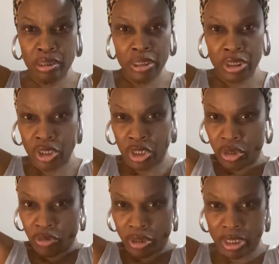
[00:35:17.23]

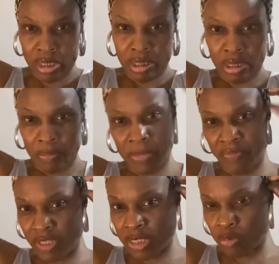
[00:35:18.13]
secure it
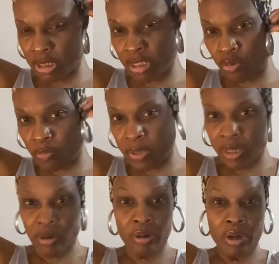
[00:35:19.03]
if this was a little
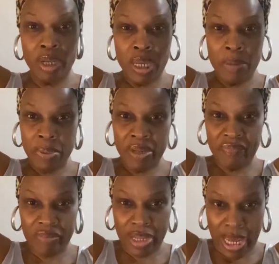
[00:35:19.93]
bigger. But if
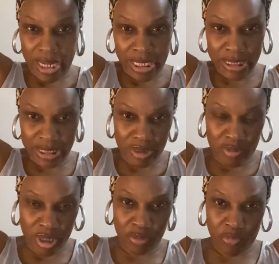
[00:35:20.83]
not, it's still
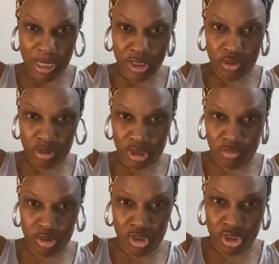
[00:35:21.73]
other ways you can do
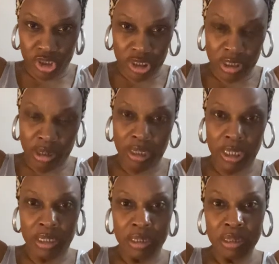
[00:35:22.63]
it. So just tuck it.